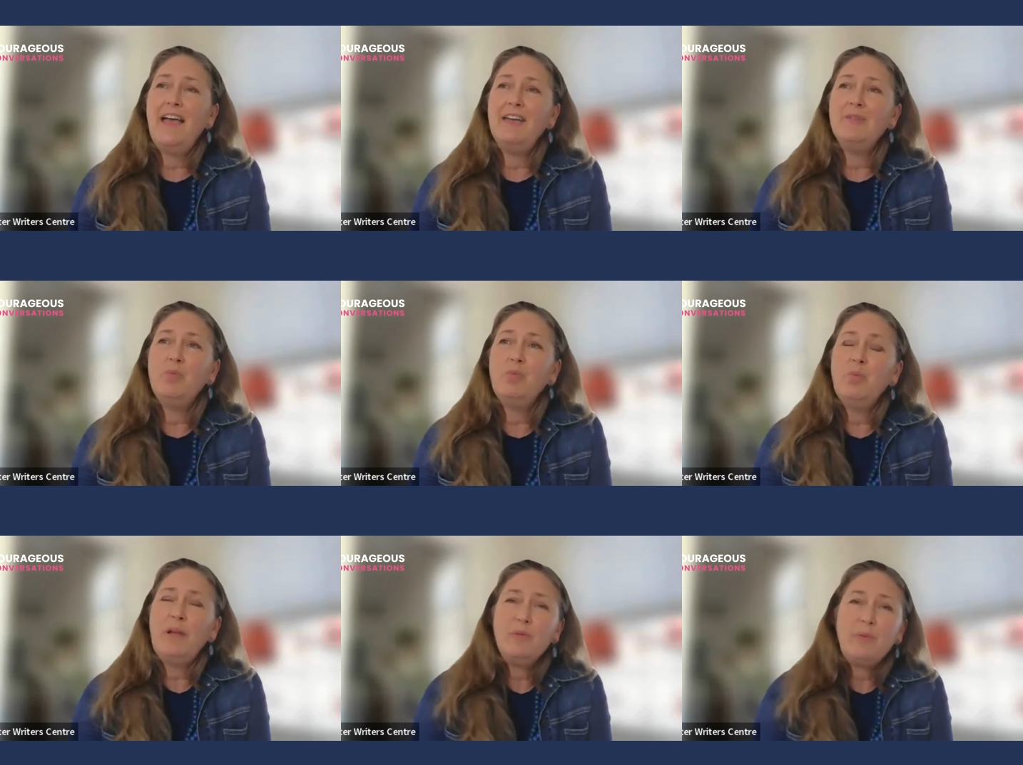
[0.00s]

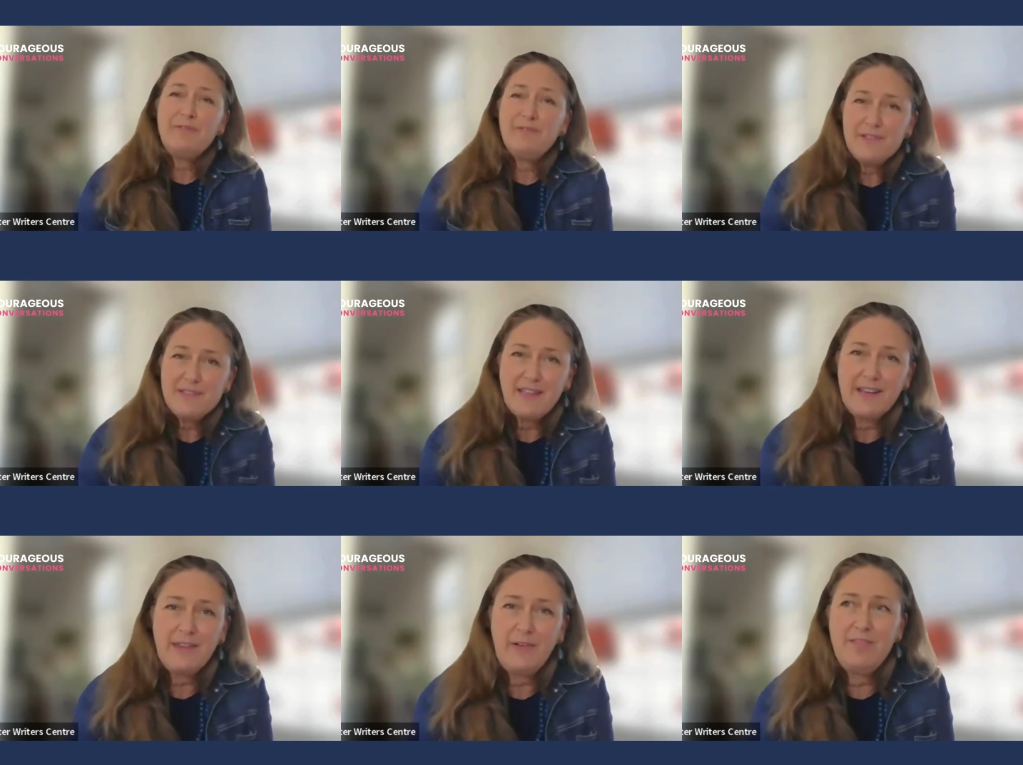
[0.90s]
when we first
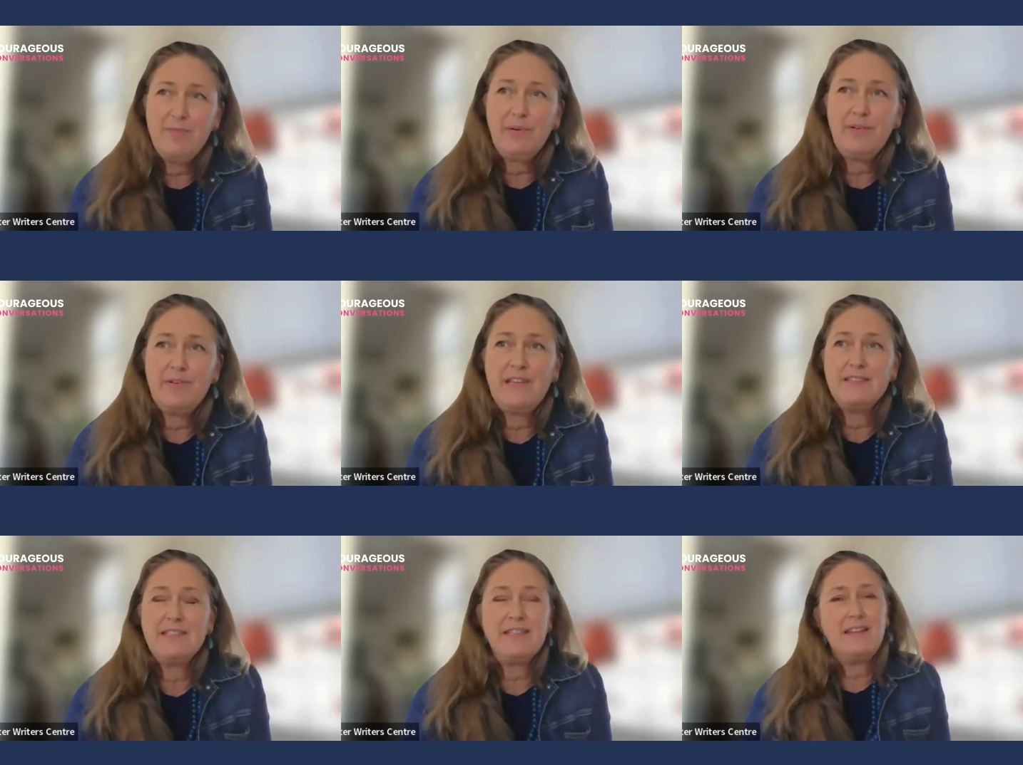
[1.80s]
started the Grieve Project,